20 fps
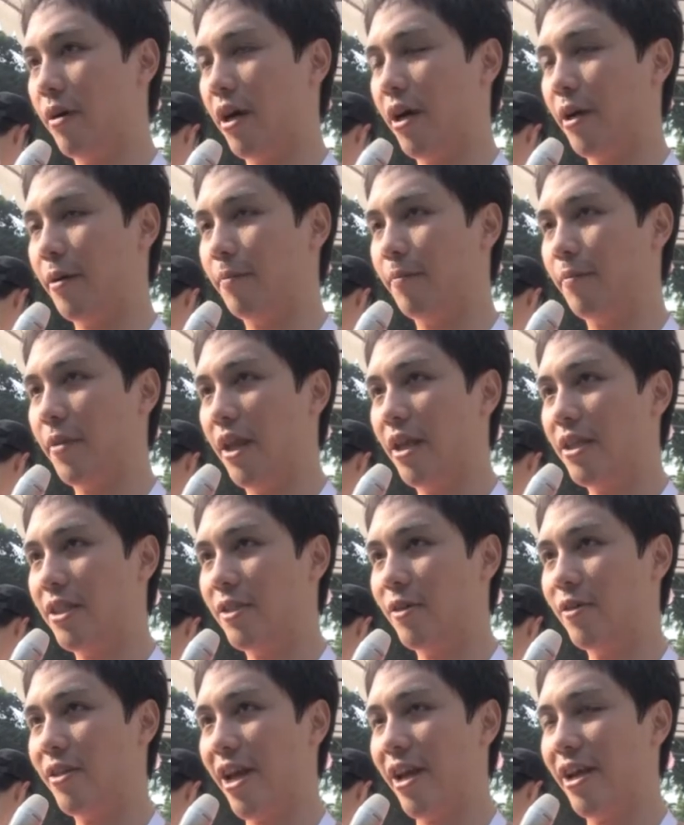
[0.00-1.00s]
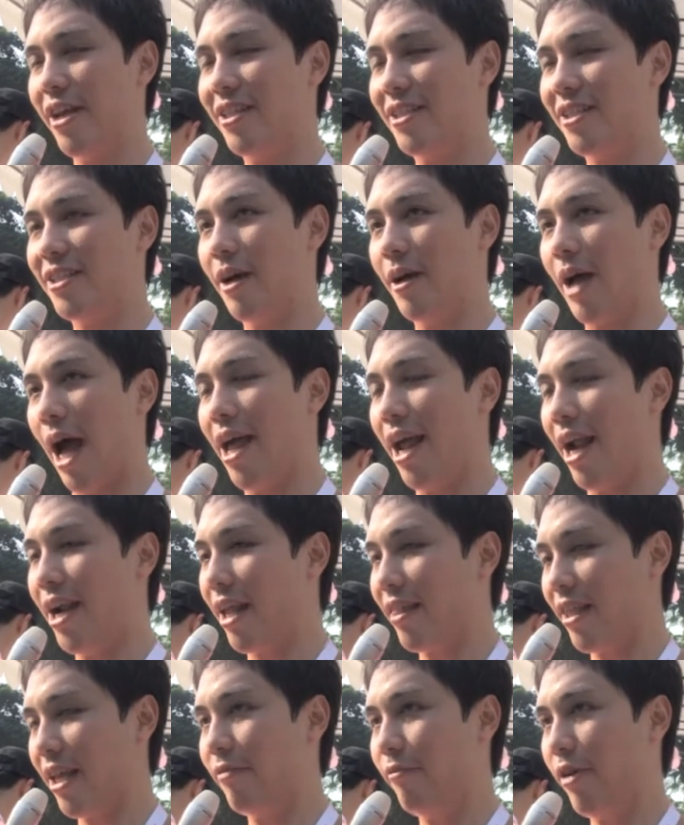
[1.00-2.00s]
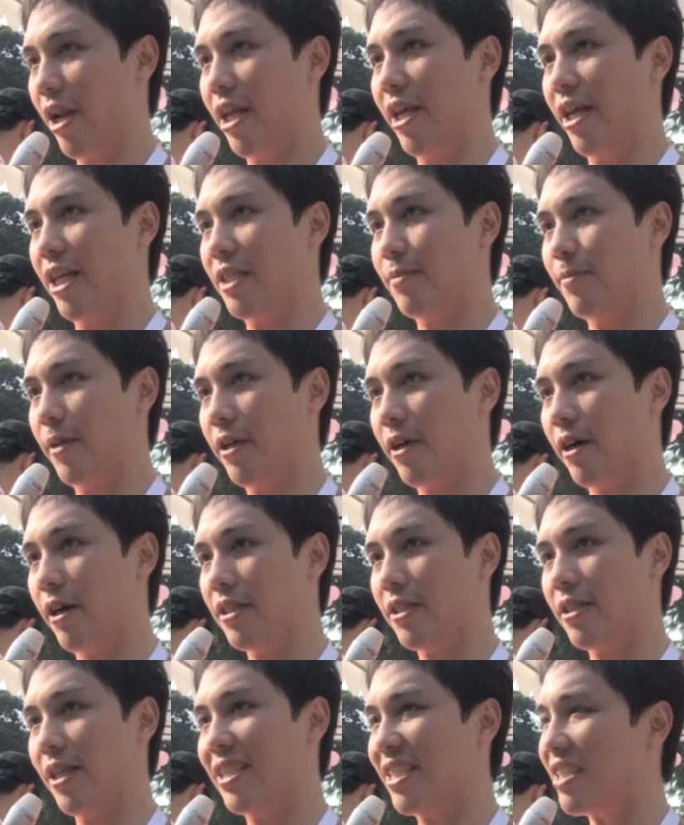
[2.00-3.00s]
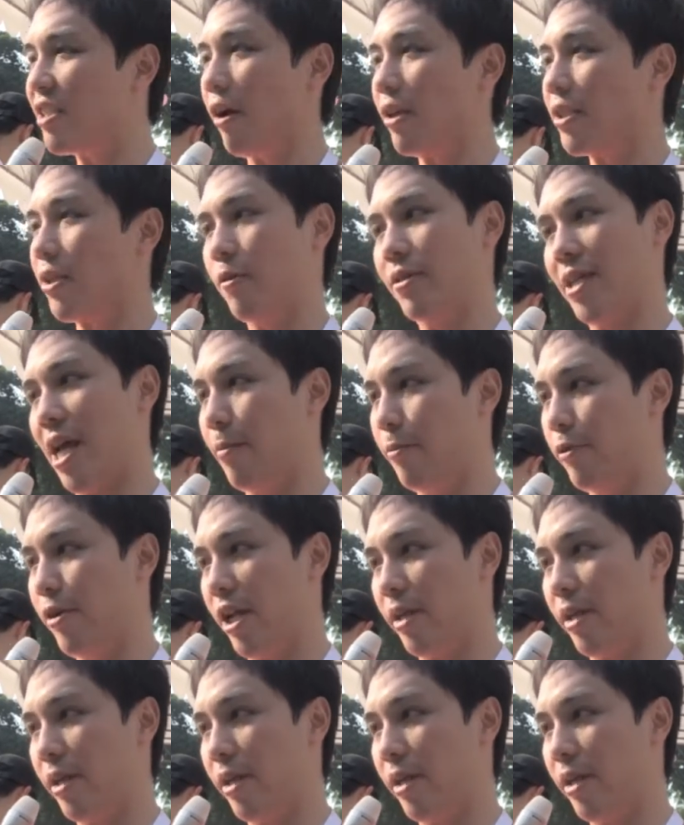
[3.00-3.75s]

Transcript: um, so that is, uh, I, and I think it really is because it's not so taboo